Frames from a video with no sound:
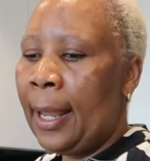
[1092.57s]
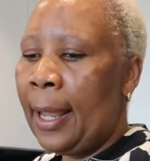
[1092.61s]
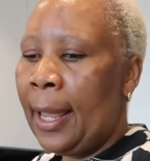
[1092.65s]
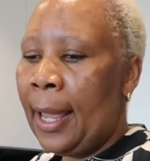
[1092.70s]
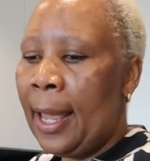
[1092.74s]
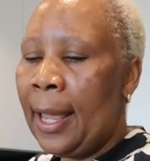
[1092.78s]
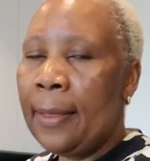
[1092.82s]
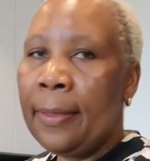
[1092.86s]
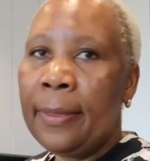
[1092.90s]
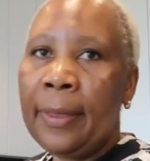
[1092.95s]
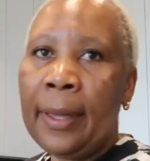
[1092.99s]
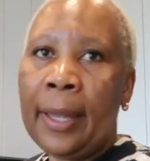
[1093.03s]

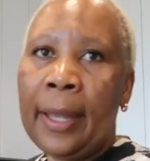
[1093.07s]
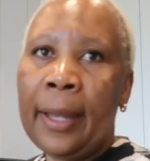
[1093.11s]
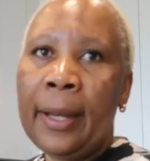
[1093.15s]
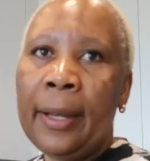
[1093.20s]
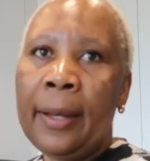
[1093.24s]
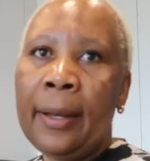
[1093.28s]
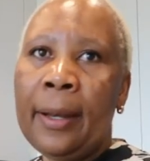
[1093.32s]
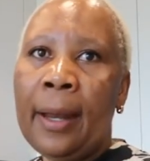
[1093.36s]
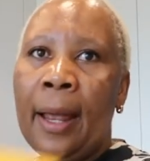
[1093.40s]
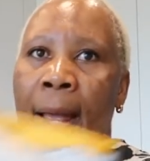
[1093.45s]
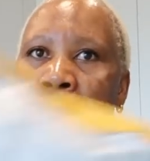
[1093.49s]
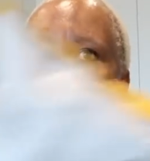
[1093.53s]
And
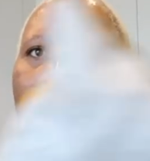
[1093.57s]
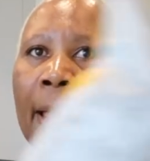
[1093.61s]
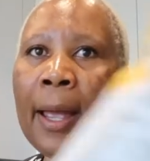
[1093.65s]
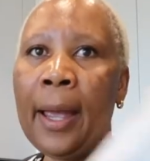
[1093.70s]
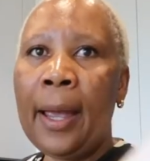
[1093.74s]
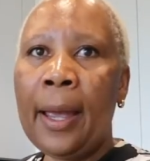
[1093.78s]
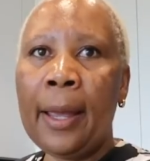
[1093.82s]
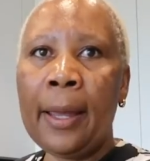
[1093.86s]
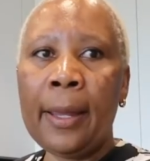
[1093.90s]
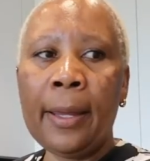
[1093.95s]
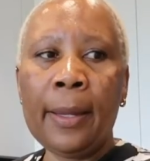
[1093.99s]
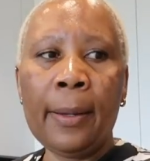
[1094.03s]
then
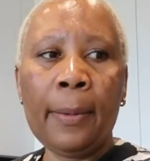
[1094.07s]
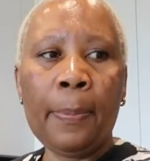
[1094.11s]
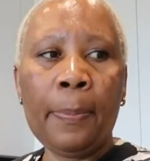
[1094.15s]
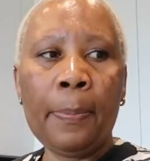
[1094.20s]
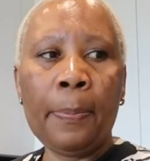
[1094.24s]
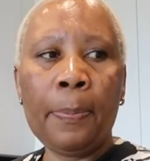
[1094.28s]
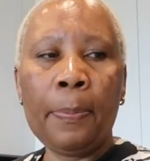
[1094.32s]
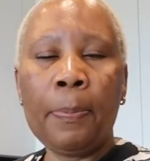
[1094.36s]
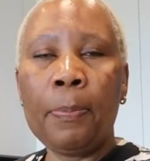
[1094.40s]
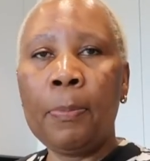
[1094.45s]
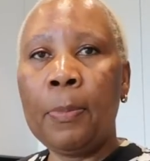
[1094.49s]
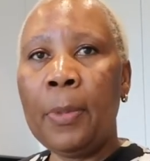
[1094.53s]
I
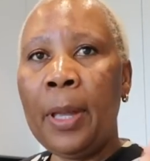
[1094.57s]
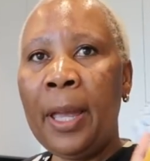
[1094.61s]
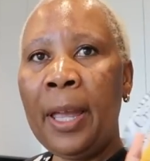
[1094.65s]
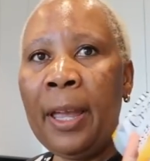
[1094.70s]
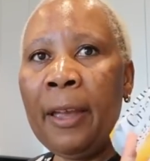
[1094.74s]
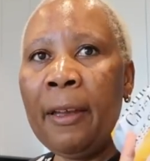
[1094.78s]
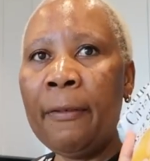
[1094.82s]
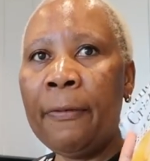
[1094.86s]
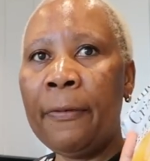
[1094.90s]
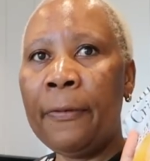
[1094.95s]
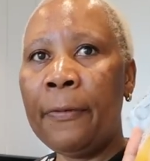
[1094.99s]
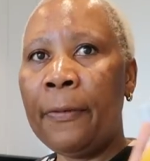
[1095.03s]

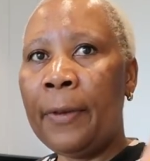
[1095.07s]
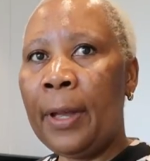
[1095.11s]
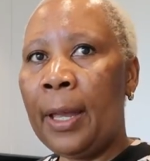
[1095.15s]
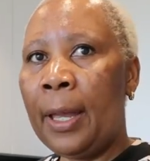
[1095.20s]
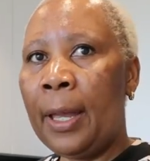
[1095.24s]
have